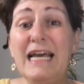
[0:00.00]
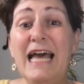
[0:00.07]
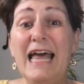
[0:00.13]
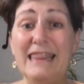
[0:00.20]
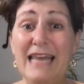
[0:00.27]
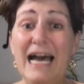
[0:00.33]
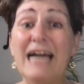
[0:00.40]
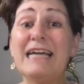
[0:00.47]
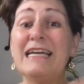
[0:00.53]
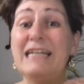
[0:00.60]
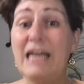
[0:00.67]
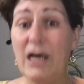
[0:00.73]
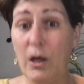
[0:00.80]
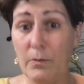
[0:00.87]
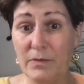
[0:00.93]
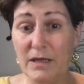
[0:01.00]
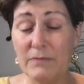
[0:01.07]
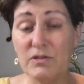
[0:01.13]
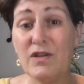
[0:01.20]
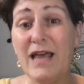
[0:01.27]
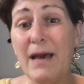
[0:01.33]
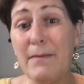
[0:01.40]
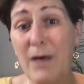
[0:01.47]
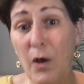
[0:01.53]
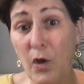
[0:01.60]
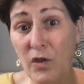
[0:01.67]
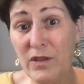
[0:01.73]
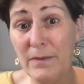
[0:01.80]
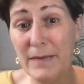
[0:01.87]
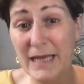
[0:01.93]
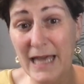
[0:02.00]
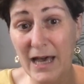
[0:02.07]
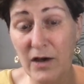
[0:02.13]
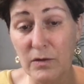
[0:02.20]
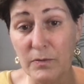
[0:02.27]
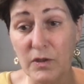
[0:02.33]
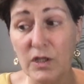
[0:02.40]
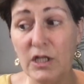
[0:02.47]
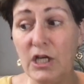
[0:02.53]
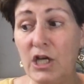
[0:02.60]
And that can help them. So that hold them accountable.